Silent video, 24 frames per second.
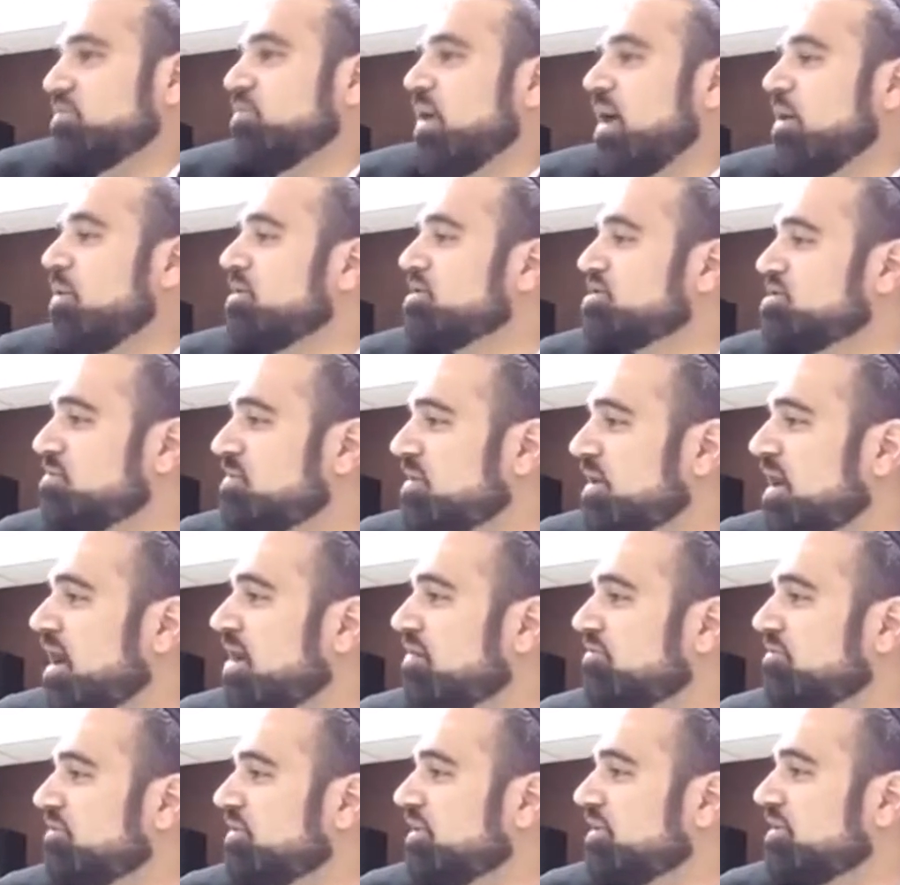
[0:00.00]
Why wouldn't you be
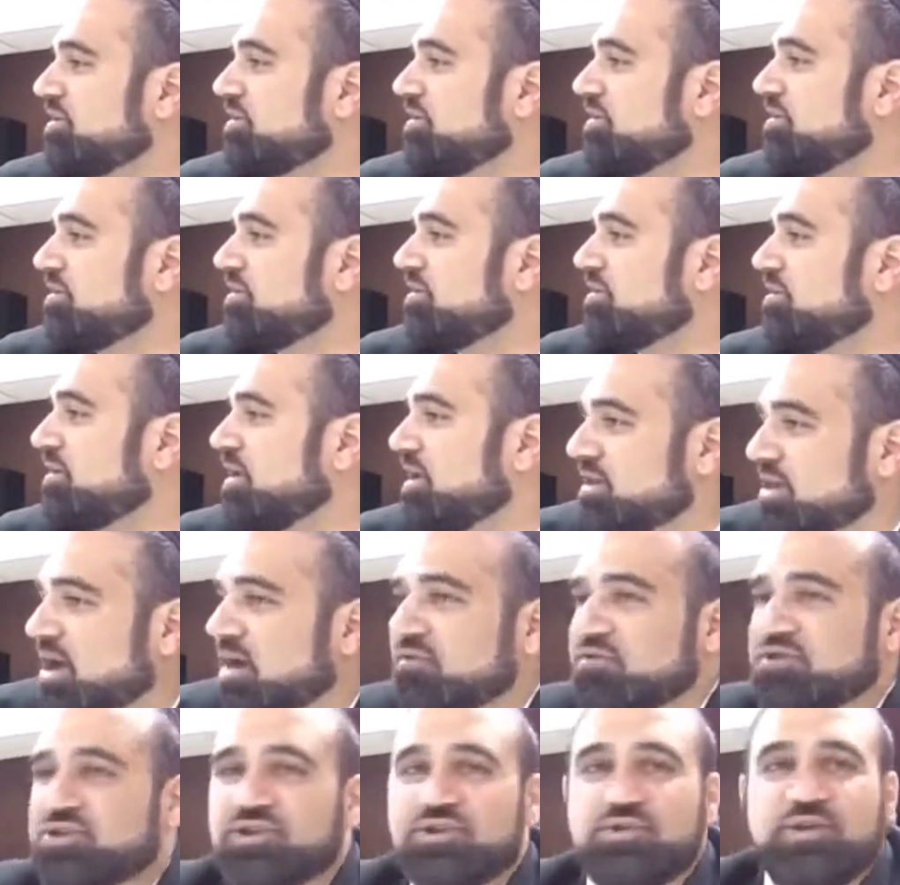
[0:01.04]
confident? He
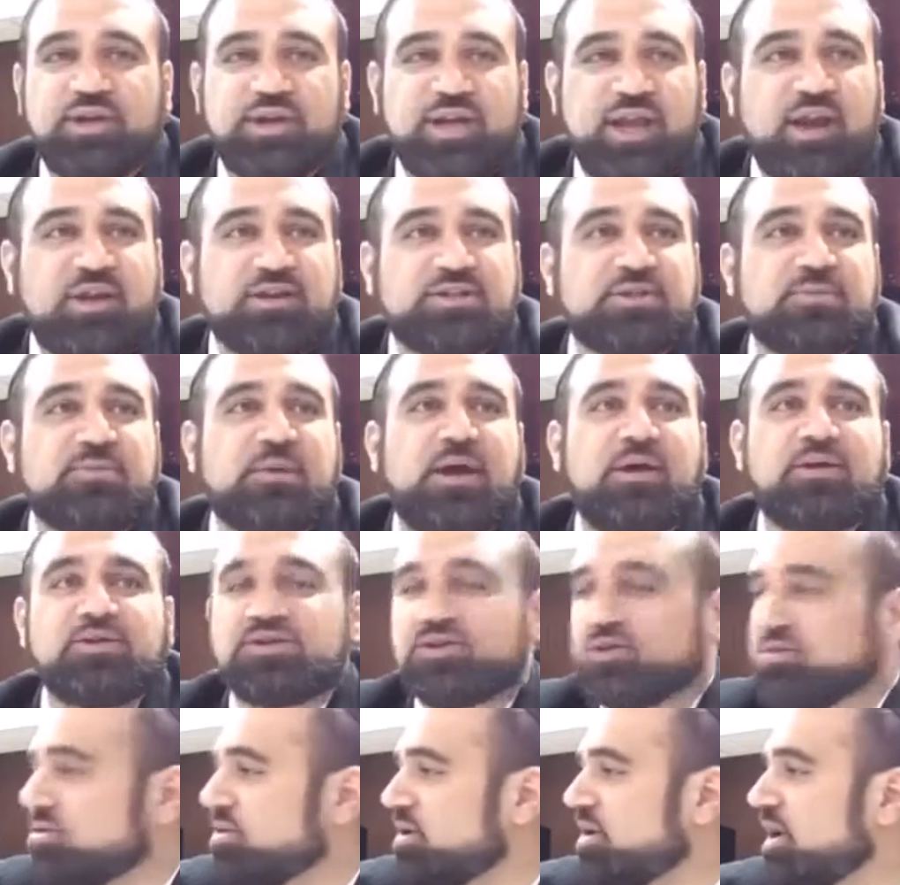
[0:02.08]
loves you. He cares
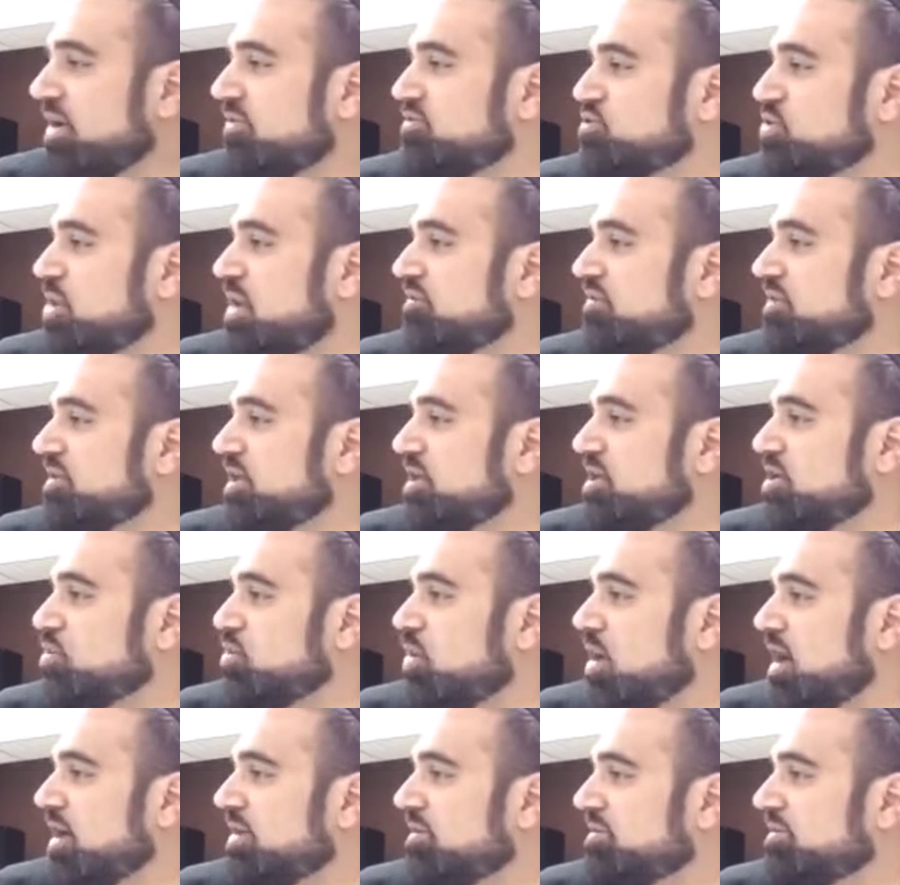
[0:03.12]
about you. He gives you everything you
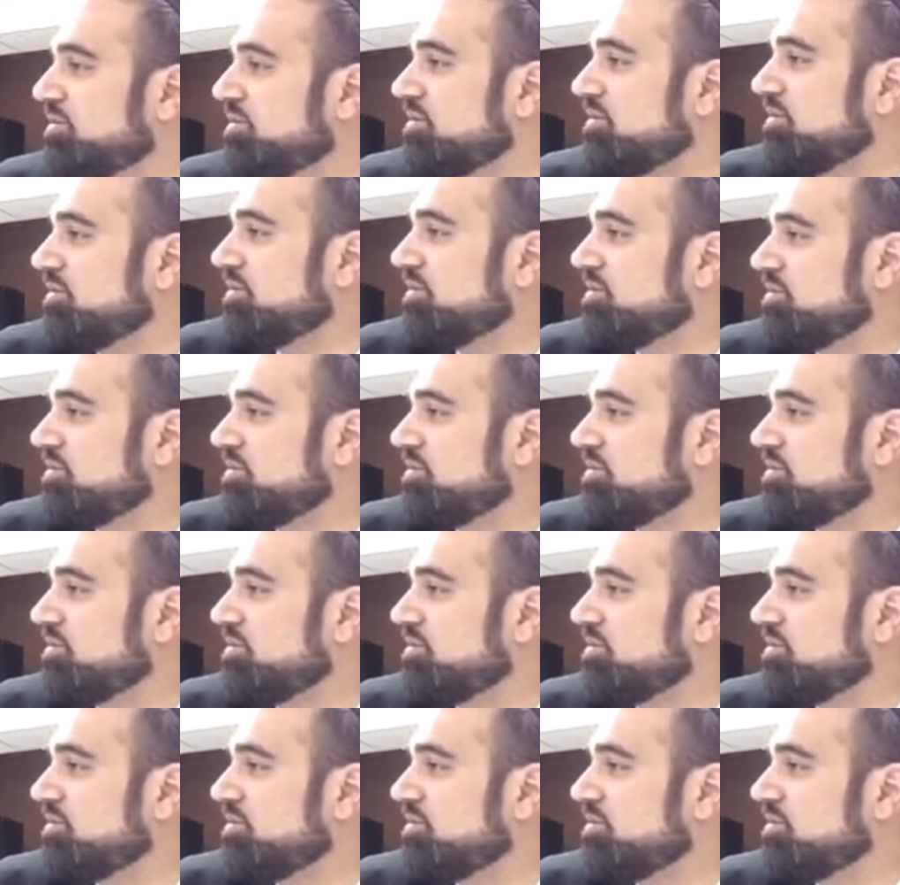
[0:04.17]
want.